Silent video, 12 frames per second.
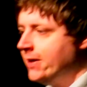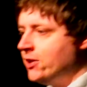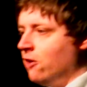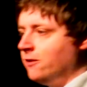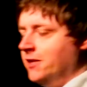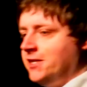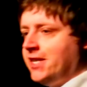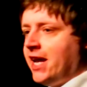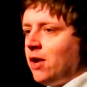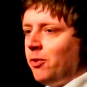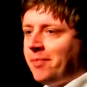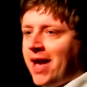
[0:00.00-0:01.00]
Doctors said
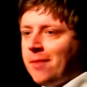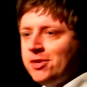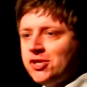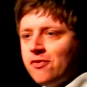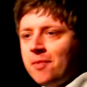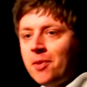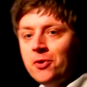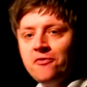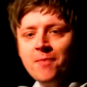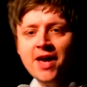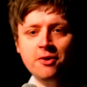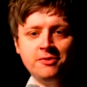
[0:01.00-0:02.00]
I wouldn't be able to
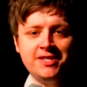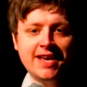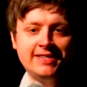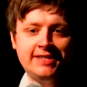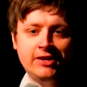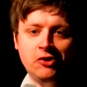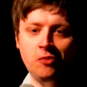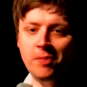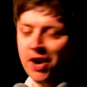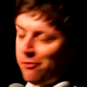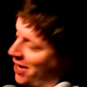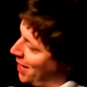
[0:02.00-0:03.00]
remove my own testicle,
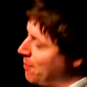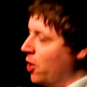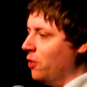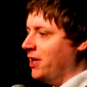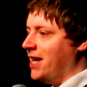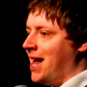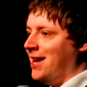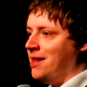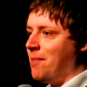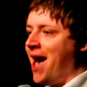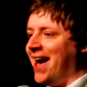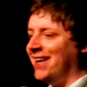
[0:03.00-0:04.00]
but I really pulled it out
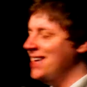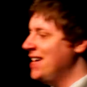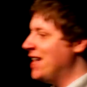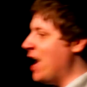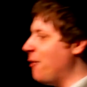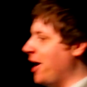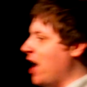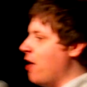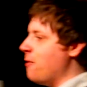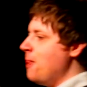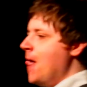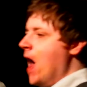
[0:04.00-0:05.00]
of the bag. There we go.
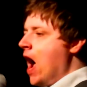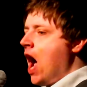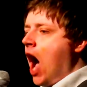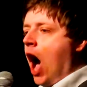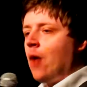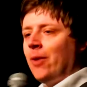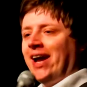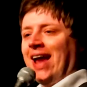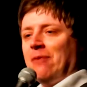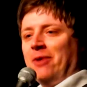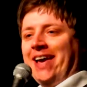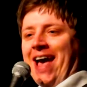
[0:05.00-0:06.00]
I'll be
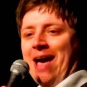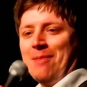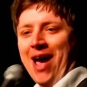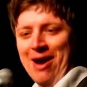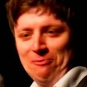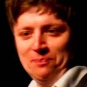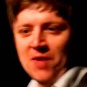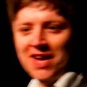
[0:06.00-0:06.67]
glad we came out.